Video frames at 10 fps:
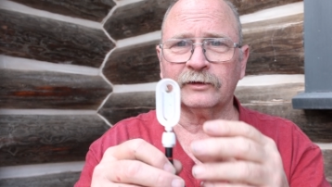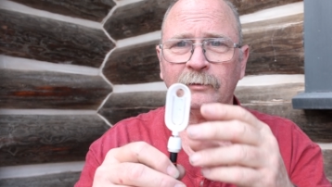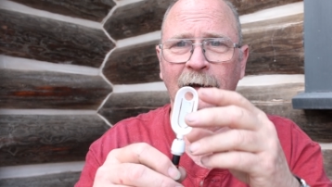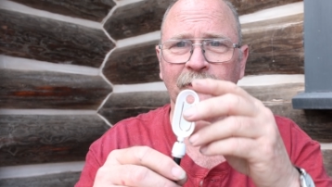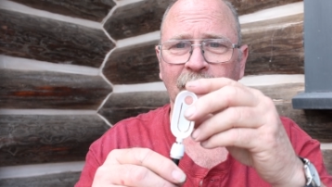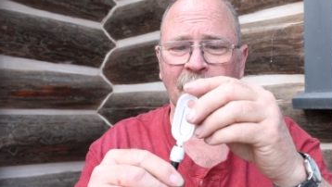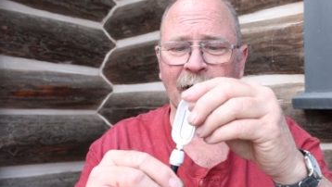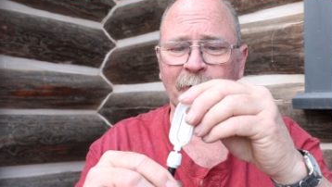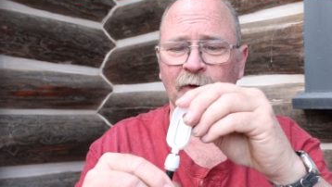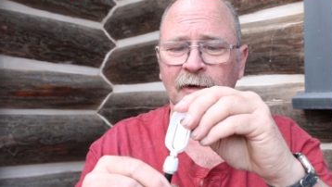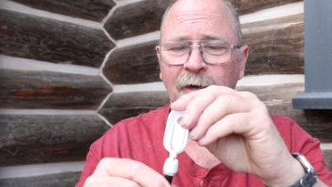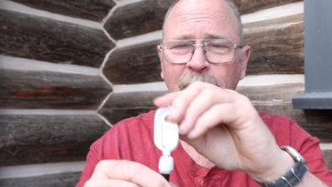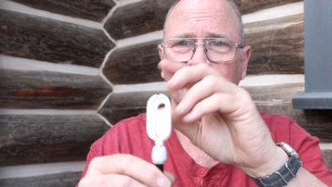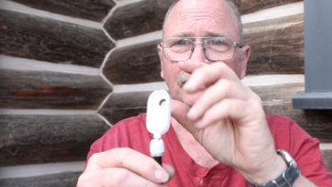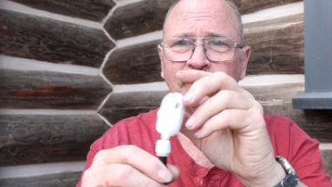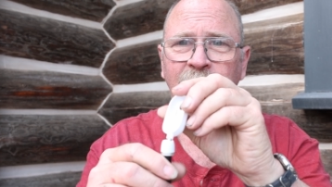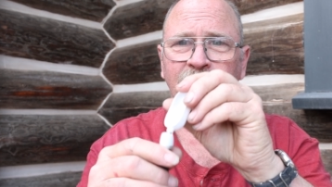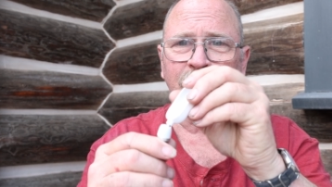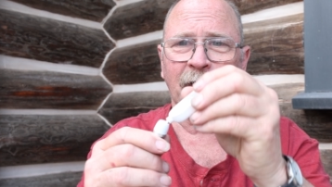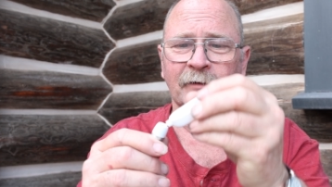to mount the camera. And because
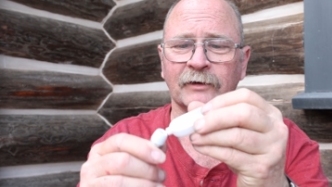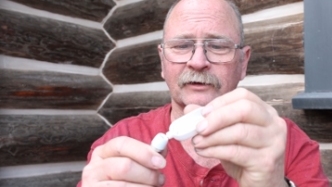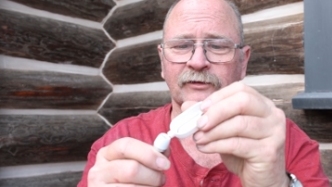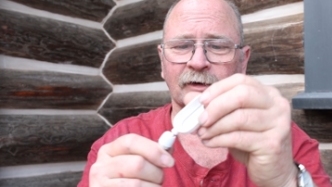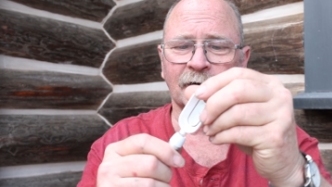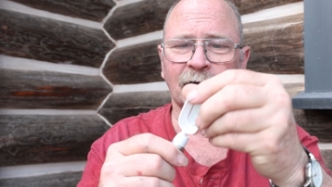this pivots,